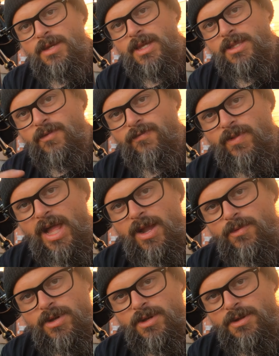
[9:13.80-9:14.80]
get the
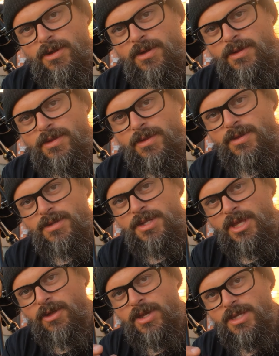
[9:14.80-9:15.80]
flywheel
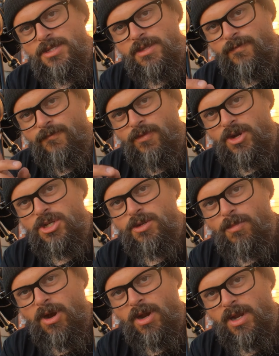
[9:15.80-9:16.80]
till it hits the first
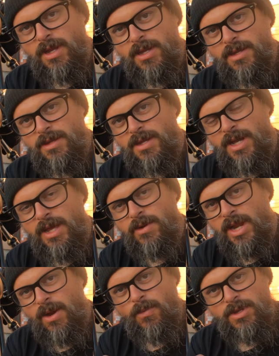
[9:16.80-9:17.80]
mark. I don't
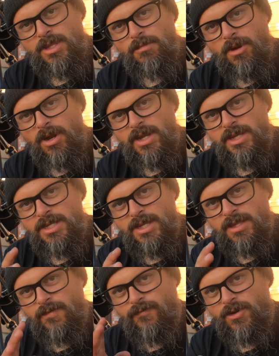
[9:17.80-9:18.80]
care what the mark is,
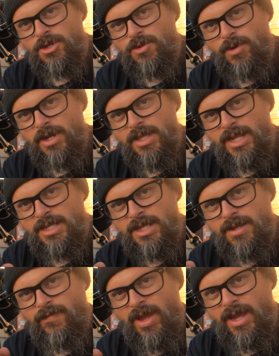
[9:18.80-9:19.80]
hit the first one, that's
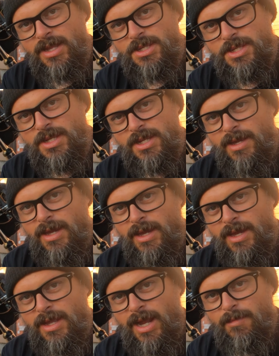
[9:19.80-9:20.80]
advanced.
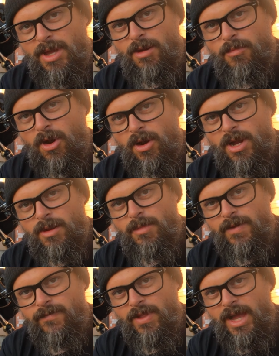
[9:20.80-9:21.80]
And I made a mark on
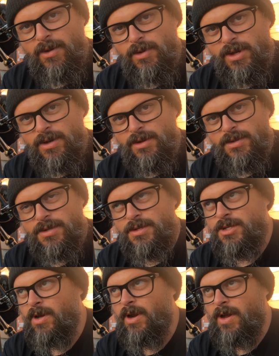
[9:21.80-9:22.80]
my flywheel
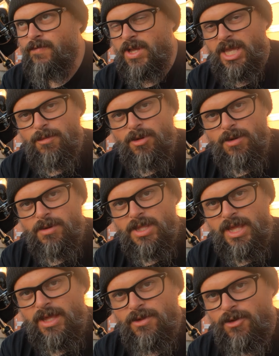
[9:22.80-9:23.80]
so I don't have to keep opening
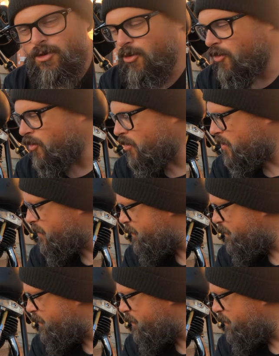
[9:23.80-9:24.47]
that little hole.